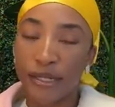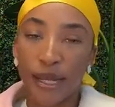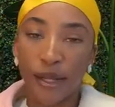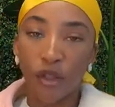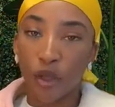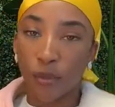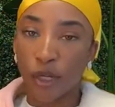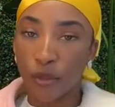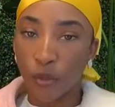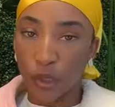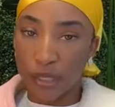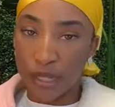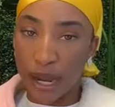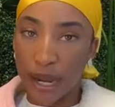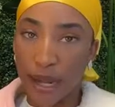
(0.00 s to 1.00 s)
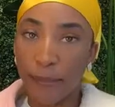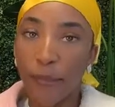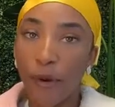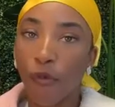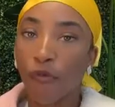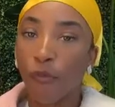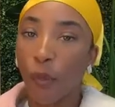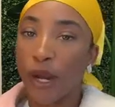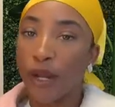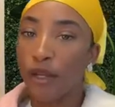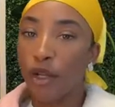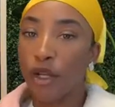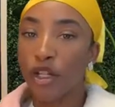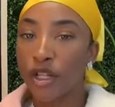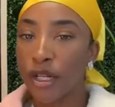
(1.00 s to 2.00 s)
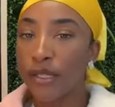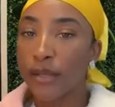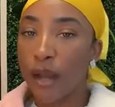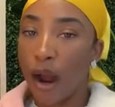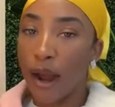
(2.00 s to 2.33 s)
to take so much more time when you could just,